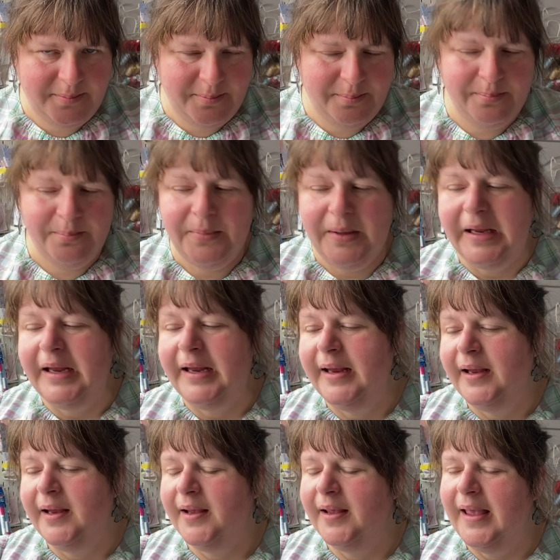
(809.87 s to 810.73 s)

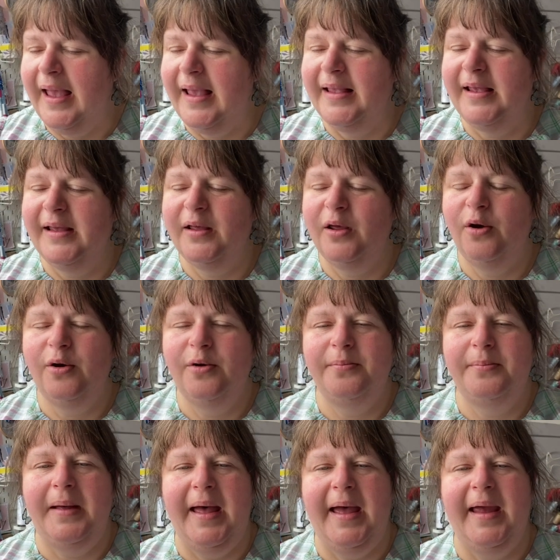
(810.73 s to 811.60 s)
me getting
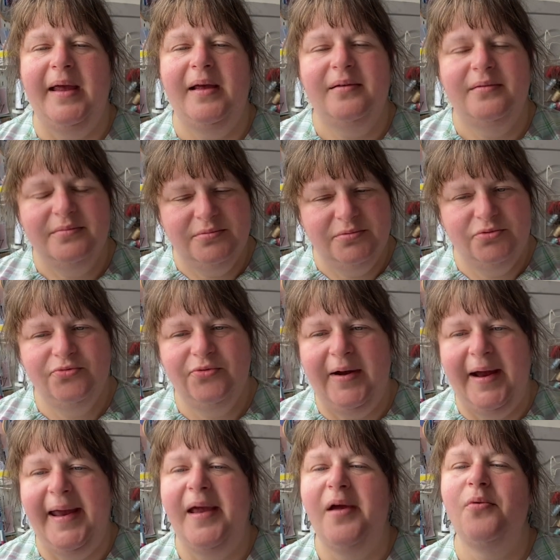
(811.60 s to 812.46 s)
on my
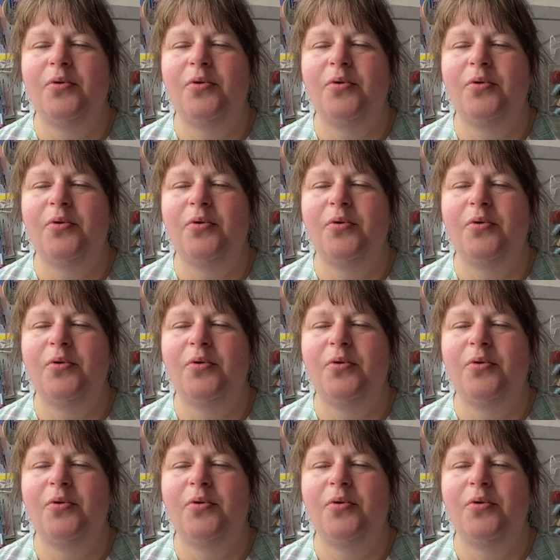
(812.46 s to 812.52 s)
right,